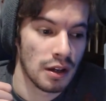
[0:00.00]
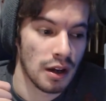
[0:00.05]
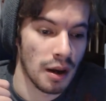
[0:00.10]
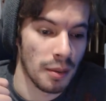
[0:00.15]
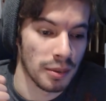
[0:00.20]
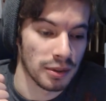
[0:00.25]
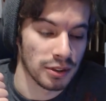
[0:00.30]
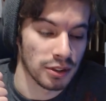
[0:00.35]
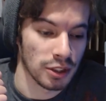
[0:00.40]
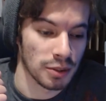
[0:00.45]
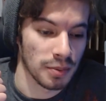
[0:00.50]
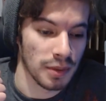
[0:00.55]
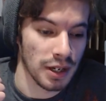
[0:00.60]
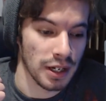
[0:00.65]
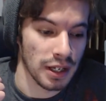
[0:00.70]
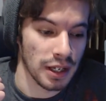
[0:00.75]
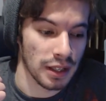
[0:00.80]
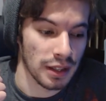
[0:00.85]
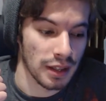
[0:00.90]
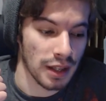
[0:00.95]
I'm gonna start
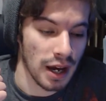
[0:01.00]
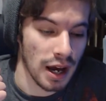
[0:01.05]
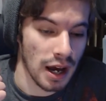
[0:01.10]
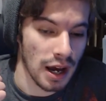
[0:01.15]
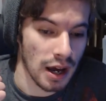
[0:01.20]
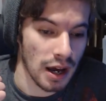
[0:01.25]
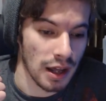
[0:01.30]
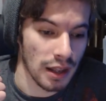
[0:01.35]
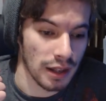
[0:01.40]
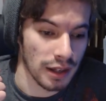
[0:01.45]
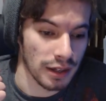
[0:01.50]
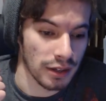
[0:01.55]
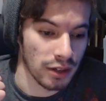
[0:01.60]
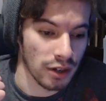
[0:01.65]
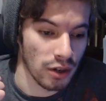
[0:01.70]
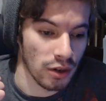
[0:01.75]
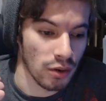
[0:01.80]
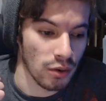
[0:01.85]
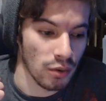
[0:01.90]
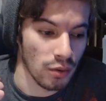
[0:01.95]
explaining the, uh, like you
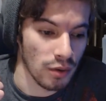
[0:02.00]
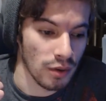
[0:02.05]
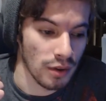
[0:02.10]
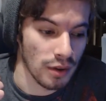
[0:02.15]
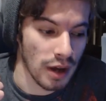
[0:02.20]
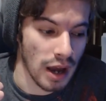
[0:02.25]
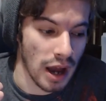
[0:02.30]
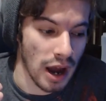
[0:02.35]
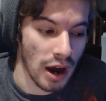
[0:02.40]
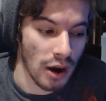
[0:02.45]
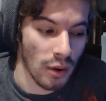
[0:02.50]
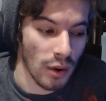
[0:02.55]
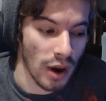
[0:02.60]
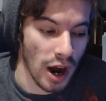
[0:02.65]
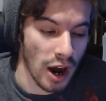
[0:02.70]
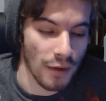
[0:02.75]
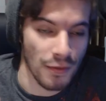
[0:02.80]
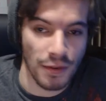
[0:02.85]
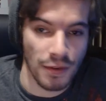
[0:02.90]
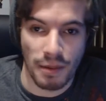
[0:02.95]
know how
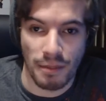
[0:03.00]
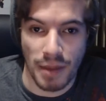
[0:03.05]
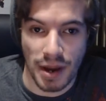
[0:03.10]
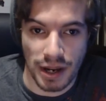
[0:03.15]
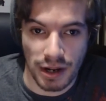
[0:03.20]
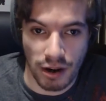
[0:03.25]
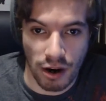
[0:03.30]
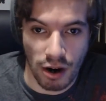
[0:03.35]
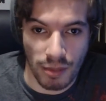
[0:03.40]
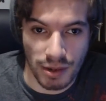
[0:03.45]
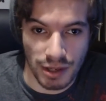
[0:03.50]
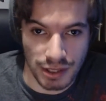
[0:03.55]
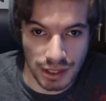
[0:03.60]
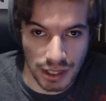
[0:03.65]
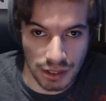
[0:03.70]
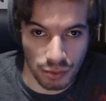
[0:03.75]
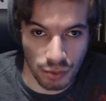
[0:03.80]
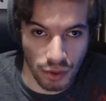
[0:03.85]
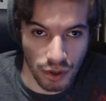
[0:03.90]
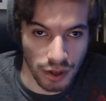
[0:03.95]
alpha and beta armor
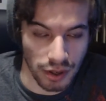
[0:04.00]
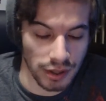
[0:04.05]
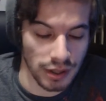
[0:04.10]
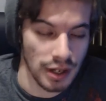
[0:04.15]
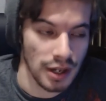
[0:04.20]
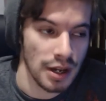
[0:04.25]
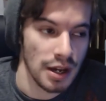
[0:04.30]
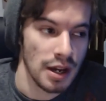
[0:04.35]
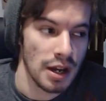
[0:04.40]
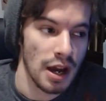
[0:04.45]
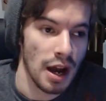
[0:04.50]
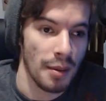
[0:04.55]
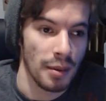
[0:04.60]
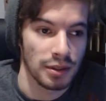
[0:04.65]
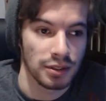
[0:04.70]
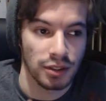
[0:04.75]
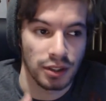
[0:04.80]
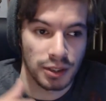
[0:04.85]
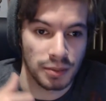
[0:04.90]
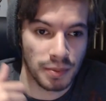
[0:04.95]
sets work. I'm
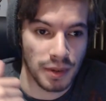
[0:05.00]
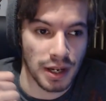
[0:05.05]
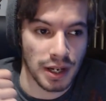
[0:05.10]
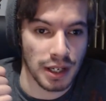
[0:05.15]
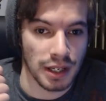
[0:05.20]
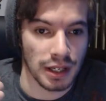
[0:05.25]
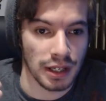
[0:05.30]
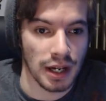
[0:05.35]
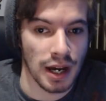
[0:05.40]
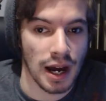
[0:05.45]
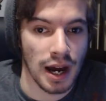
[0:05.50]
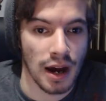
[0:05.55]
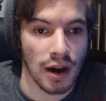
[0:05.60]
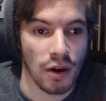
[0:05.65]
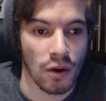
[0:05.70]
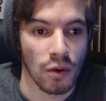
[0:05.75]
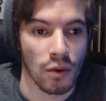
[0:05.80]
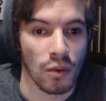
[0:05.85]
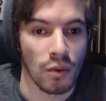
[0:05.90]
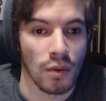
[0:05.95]
gonna start explaining
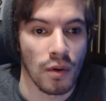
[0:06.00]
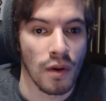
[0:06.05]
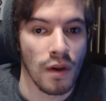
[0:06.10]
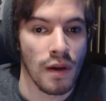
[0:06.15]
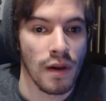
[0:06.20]
how